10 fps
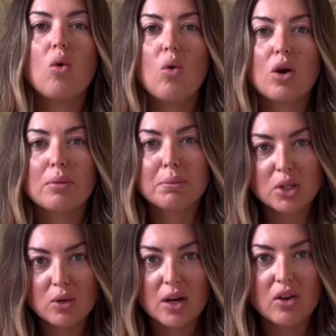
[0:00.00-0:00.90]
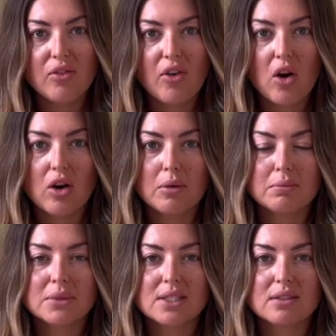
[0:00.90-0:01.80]
or Blue Hill
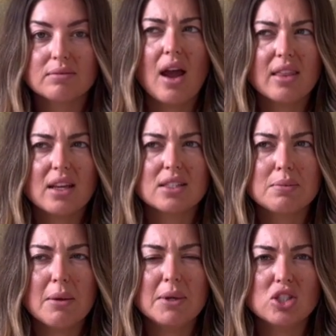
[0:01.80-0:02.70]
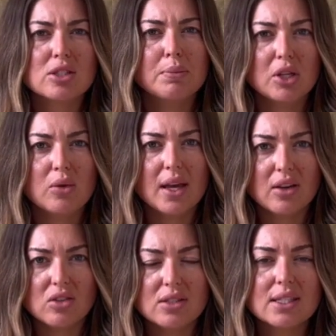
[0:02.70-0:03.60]
Farms. I think it's maybe just Blue
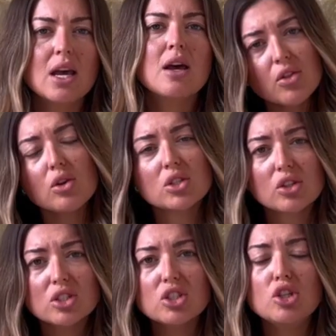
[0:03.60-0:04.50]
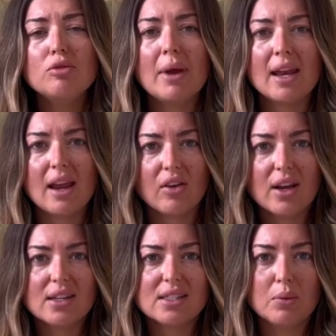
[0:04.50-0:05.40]
Hills. Those are the two main
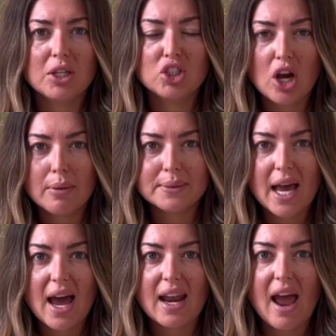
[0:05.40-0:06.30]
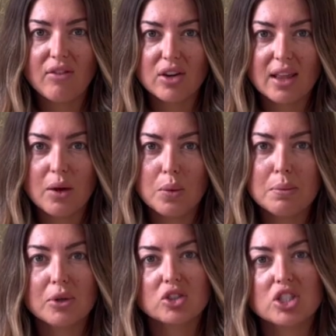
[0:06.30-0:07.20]
areas that we shopped at. Everything we
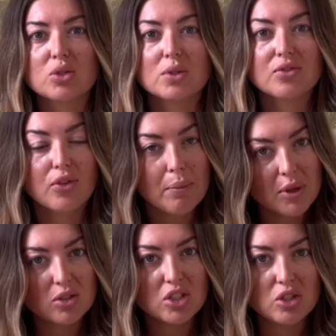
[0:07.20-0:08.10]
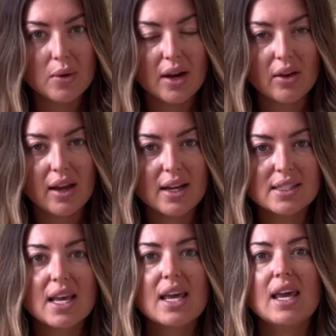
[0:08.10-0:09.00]
purchased was from those two
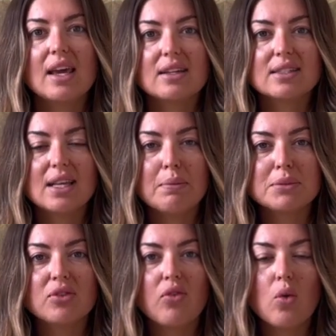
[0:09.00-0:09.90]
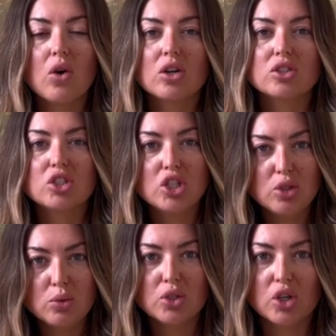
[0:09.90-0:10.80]
areas, except for
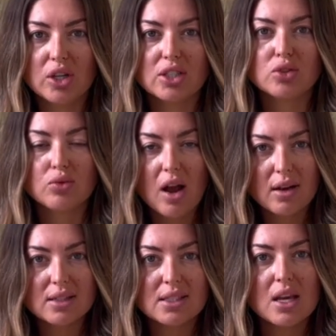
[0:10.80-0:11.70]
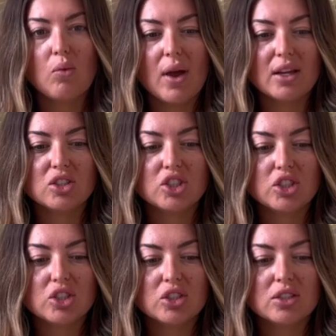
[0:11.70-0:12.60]
two Turkish rugs,
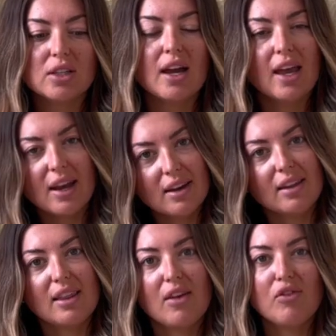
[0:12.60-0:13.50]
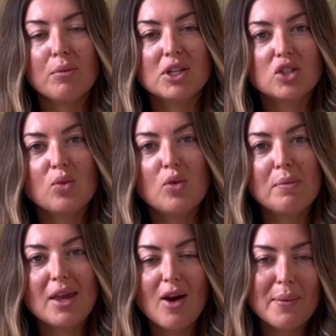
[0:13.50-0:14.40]
which again, the information will
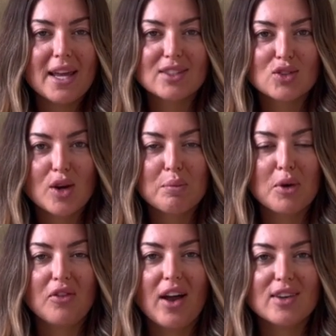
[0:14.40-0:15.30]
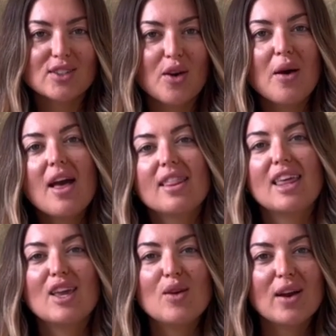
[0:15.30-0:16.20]
be on my Instagram profile. So
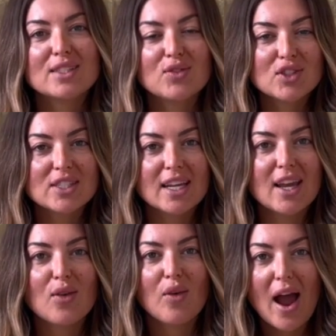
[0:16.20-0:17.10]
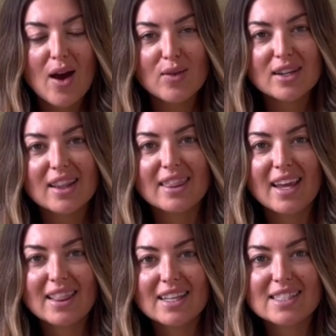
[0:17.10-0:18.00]
thank you guys for sticking around.
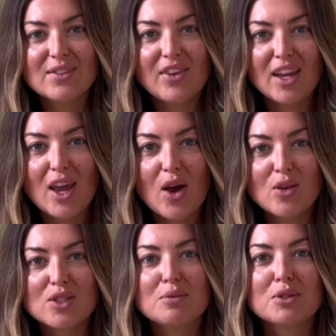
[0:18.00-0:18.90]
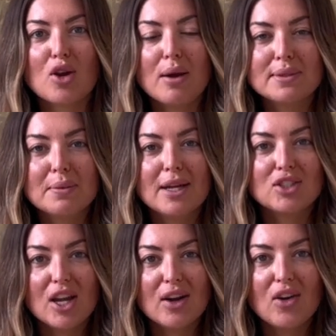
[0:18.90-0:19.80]
Like this video, subscribe to my
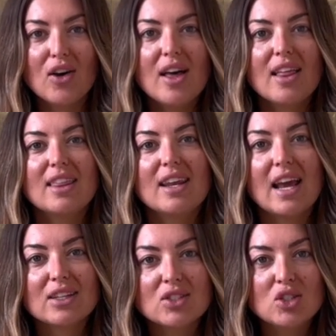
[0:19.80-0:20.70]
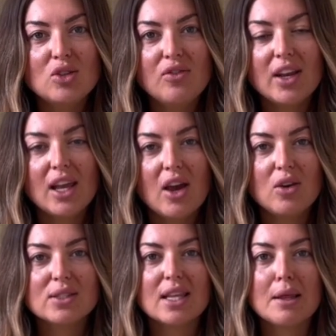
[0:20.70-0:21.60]
channel. The next two
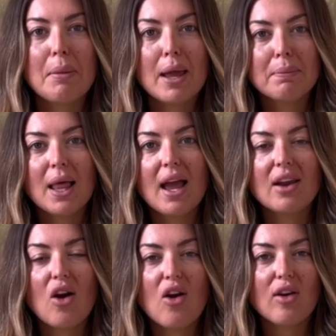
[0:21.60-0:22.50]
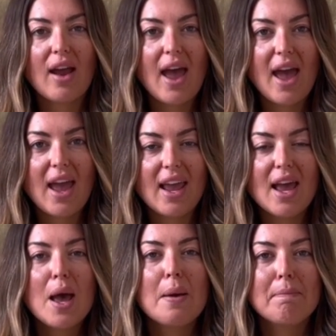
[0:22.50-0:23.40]
videos in the pipeline are a
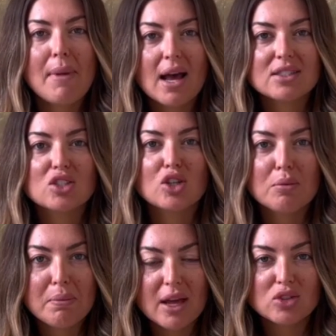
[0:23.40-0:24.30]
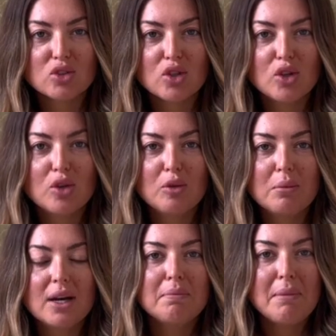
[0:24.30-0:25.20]
master
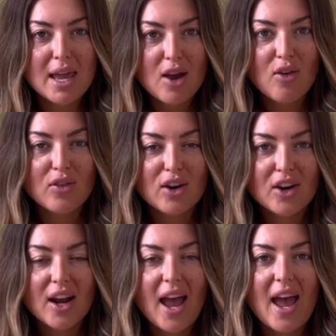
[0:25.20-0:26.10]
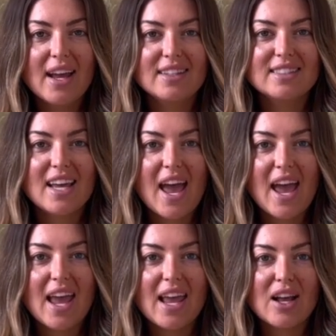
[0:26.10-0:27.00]
bedroom makeover and
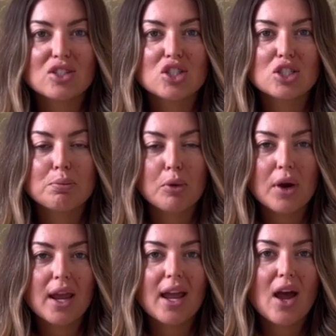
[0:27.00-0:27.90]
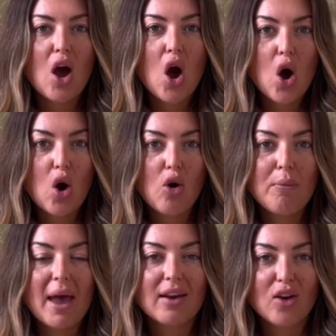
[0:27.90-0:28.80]
a spring
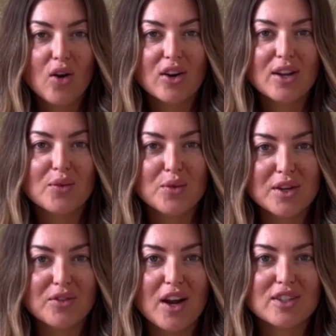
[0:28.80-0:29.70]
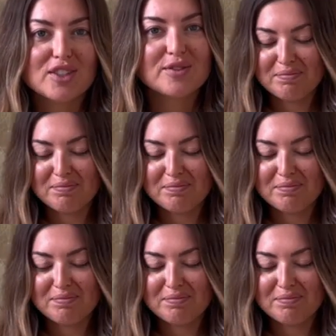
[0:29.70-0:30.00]
home and garden refresh.